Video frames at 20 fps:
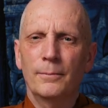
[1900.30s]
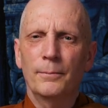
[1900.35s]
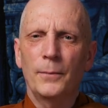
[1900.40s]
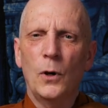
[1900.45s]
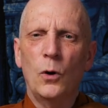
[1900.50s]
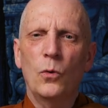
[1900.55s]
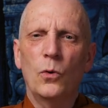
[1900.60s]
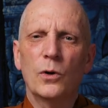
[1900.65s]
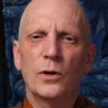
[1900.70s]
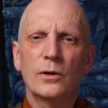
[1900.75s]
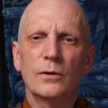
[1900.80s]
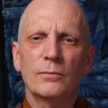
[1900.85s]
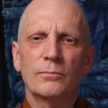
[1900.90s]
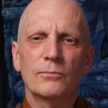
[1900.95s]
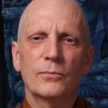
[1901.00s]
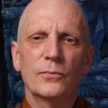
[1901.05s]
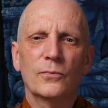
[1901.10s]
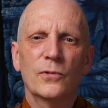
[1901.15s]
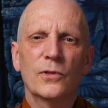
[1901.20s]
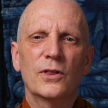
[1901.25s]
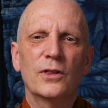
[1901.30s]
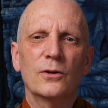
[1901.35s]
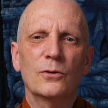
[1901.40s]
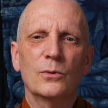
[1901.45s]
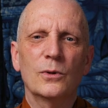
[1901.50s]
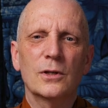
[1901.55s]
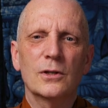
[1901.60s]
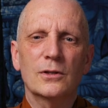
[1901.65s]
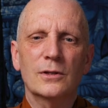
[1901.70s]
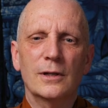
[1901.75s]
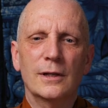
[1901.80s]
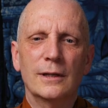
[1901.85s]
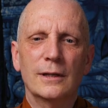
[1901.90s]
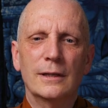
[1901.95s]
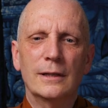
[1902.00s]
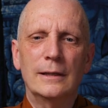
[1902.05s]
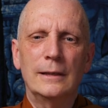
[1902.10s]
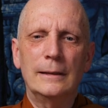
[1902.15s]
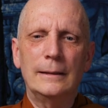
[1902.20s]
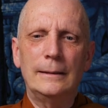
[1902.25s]
Or theories
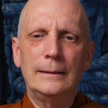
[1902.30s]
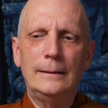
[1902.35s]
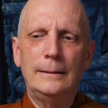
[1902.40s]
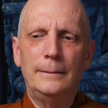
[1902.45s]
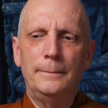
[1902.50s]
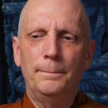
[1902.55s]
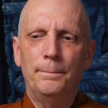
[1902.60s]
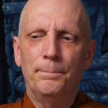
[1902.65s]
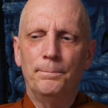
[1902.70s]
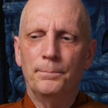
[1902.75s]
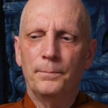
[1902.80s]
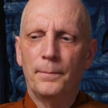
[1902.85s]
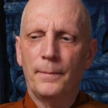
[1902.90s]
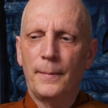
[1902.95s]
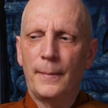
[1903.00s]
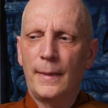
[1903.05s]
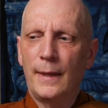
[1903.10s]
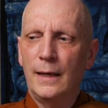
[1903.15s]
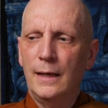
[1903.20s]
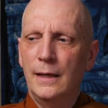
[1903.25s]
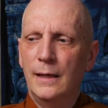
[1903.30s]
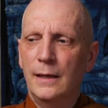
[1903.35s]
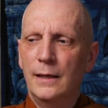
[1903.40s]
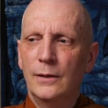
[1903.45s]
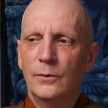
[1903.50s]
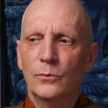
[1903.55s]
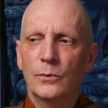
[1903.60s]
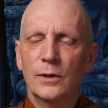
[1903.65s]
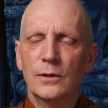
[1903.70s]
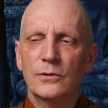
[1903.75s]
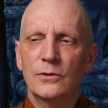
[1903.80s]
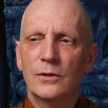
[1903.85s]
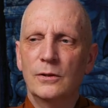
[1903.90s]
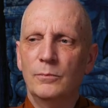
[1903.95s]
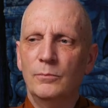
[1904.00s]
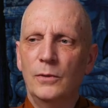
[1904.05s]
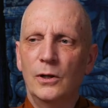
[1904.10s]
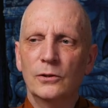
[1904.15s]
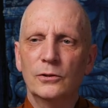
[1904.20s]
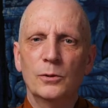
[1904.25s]
like, what is it,
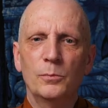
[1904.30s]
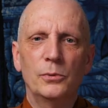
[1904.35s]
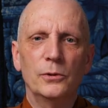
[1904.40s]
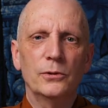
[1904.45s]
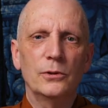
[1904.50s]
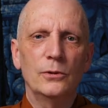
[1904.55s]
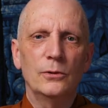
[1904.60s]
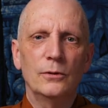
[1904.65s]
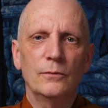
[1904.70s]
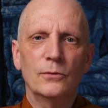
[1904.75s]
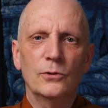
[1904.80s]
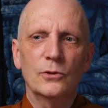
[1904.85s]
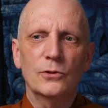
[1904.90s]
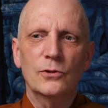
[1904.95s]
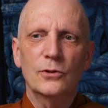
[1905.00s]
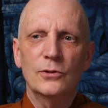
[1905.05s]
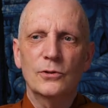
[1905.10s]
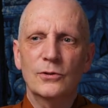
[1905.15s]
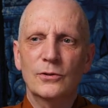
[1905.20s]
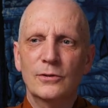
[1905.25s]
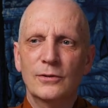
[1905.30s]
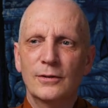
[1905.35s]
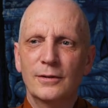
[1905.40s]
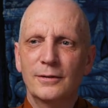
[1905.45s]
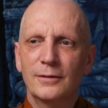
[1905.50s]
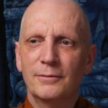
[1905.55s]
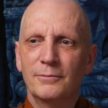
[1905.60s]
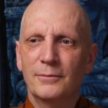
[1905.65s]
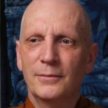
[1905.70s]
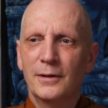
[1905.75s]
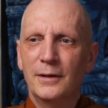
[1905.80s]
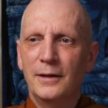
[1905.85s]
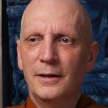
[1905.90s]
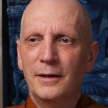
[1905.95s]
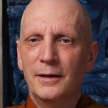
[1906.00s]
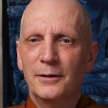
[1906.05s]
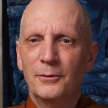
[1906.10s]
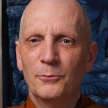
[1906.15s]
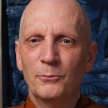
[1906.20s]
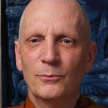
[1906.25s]
multiple universes?
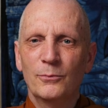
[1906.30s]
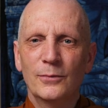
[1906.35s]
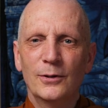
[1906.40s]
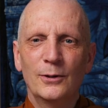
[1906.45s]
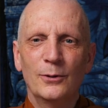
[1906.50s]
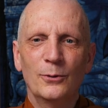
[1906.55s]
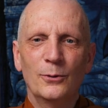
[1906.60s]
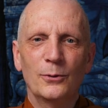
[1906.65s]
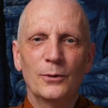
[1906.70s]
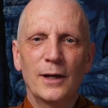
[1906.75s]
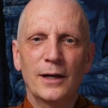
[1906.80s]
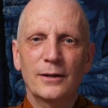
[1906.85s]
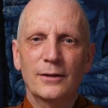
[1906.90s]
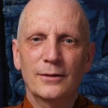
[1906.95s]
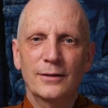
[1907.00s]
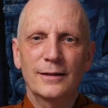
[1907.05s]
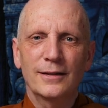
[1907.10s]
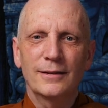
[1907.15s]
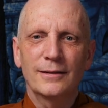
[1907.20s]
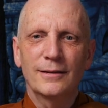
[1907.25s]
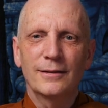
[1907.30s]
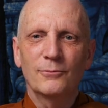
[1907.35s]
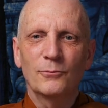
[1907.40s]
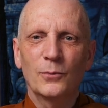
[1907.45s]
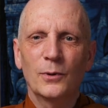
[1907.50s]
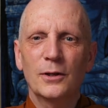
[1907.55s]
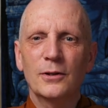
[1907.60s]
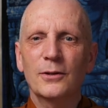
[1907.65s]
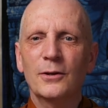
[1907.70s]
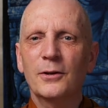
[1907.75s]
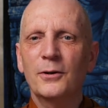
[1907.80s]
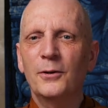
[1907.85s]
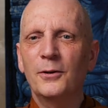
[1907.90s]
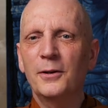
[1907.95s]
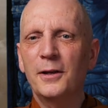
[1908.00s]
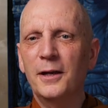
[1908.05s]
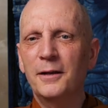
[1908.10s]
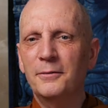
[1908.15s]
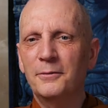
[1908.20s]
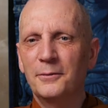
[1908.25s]
What do they call
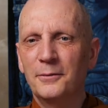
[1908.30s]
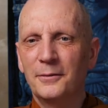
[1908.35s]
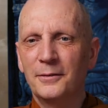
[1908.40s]
that?